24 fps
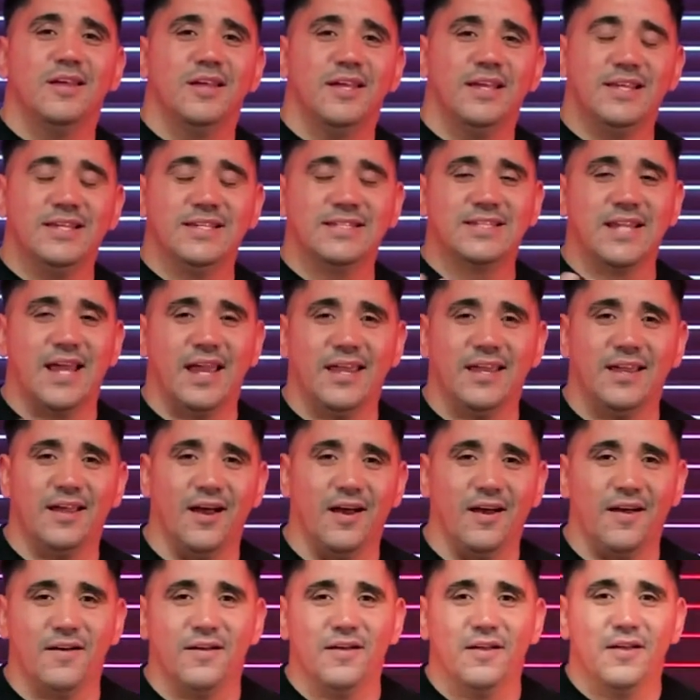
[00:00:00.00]
He's a
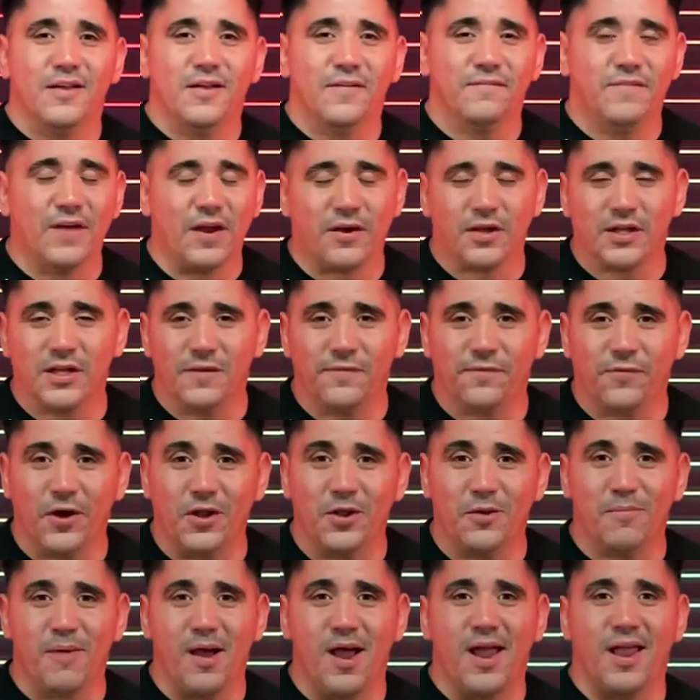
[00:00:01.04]
uh, very good friend
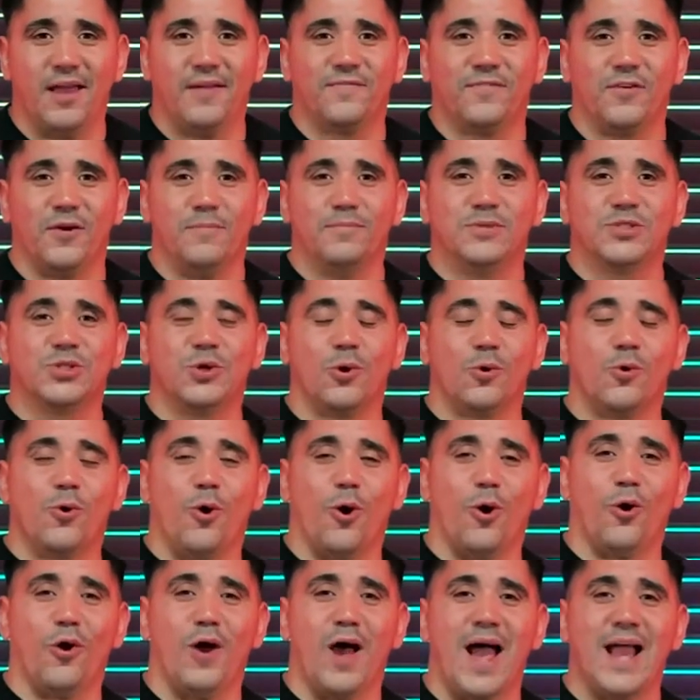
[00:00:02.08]
of mine from
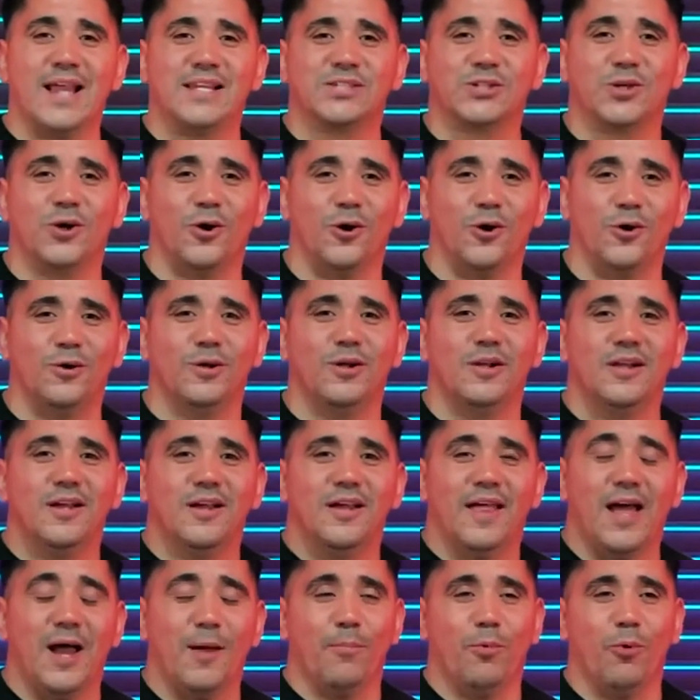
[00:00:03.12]
Socorro High School.
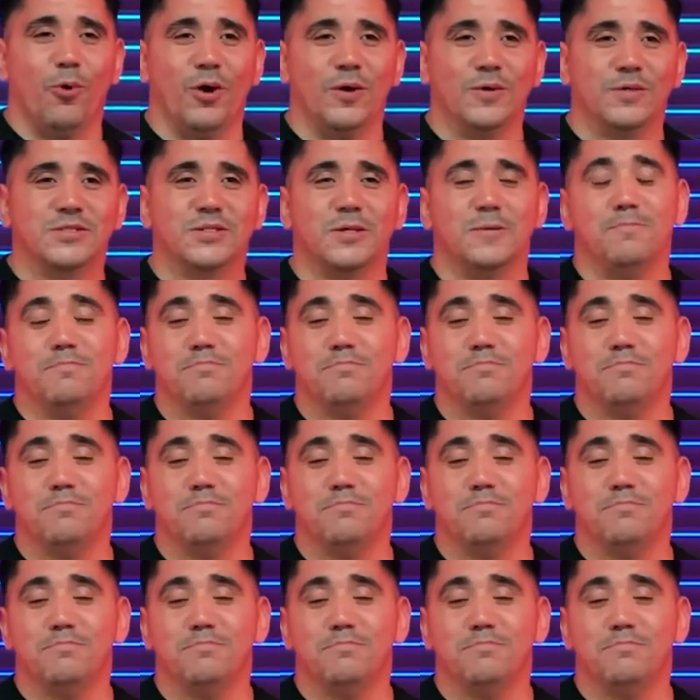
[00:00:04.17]
That boy was a